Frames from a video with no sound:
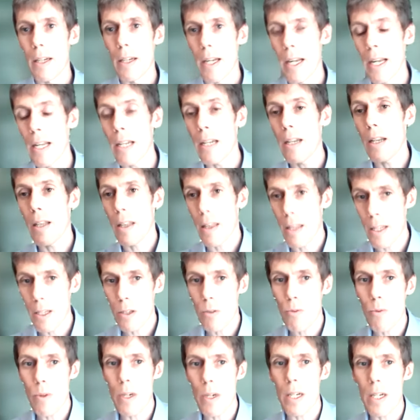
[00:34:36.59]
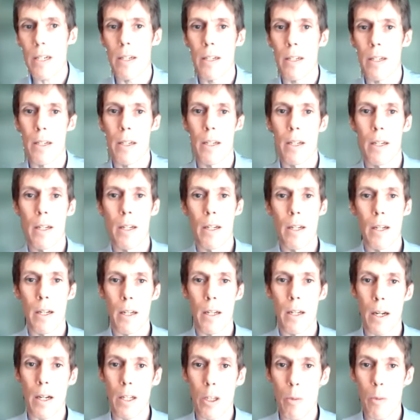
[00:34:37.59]
In this region,
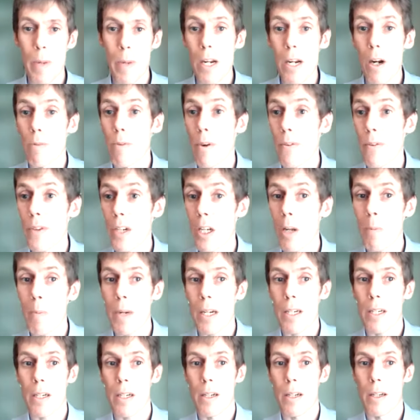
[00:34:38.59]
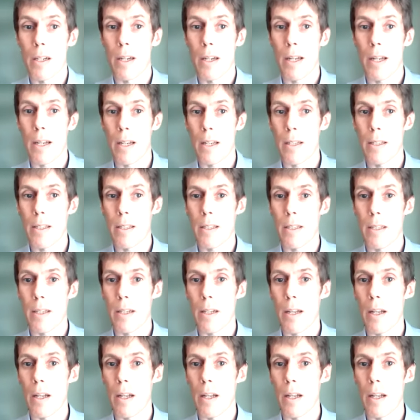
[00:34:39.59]
the Mekong River Commission has